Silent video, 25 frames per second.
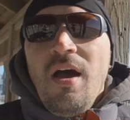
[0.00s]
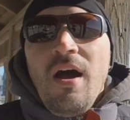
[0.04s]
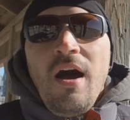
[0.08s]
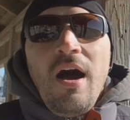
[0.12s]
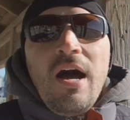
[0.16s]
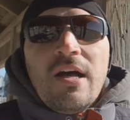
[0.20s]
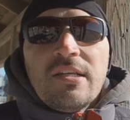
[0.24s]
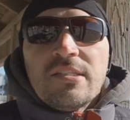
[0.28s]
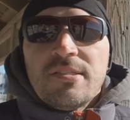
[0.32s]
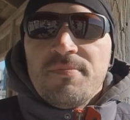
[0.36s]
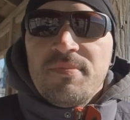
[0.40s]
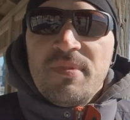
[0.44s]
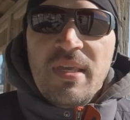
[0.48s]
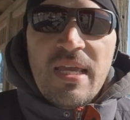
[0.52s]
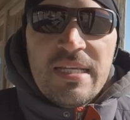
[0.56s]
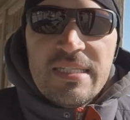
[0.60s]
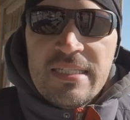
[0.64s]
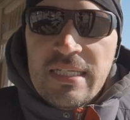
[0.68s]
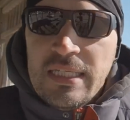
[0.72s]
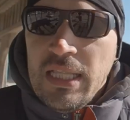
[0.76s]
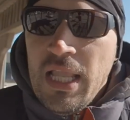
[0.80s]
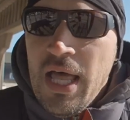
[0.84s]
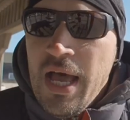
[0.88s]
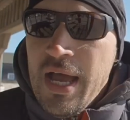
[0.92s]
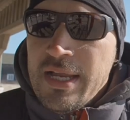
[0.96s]
Awesome. Thanks
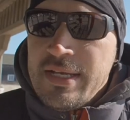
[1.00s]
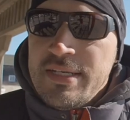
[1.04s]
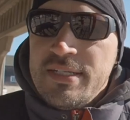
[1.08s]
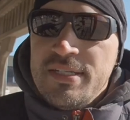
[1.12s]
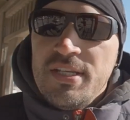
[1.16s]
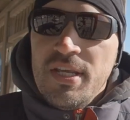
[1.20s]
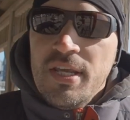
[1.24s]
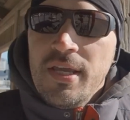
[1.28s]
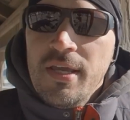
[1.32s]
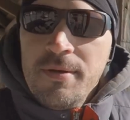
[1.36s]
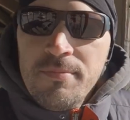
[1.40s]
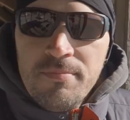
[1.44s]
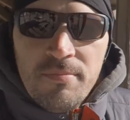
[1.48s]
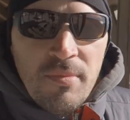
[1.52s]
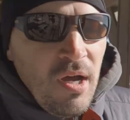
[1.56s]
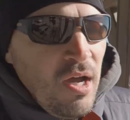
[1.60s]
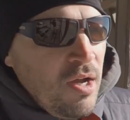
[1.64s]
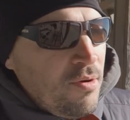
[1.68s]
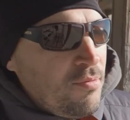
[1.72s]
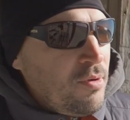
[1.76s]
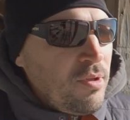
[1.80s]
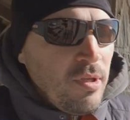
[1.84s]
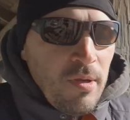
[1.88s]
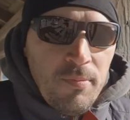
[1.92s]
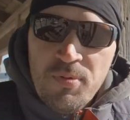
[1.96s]
a lot, Tim.
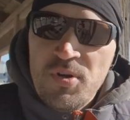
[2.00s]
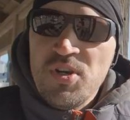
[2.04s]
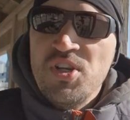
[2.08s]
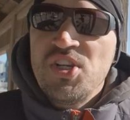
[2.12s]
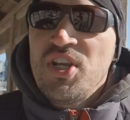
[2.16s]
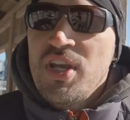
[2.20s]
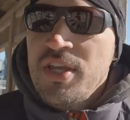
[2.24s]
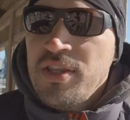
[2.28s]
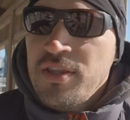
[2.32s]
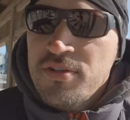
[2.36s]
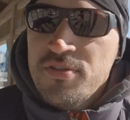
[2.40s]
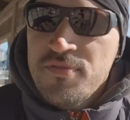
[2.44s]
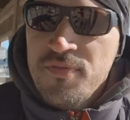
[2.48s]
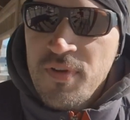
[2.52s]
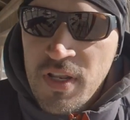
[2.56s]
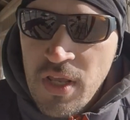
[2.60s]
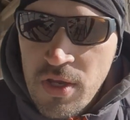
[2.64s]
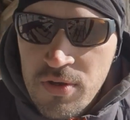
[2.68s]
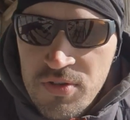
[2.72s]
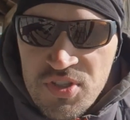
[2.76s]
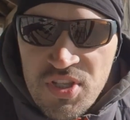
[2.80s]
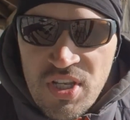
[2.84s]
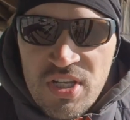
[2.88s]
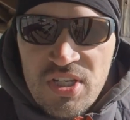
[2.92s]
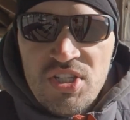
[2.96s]
Really appreciate those
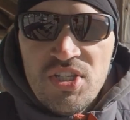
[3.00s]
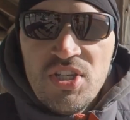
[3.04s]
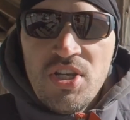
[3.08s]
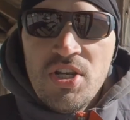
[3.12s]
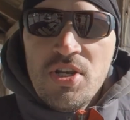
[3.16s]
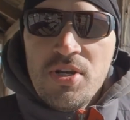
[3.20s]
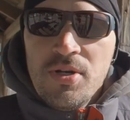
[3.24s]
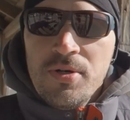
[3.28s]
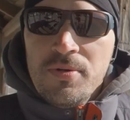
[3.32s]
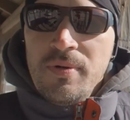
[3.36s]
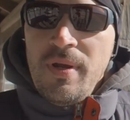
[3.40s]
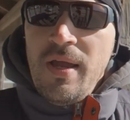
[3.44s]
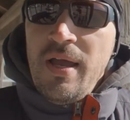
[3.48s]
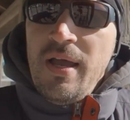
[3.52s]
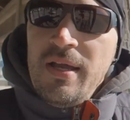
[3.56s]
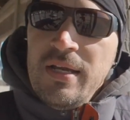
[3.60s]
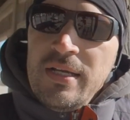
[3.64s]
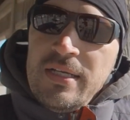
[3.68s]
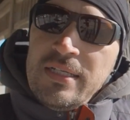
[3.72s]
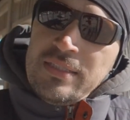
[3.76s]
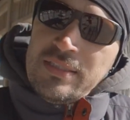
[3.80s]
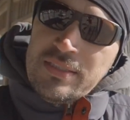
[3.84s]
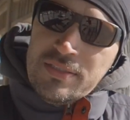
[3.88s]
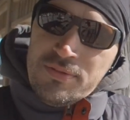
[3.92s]
videos this year.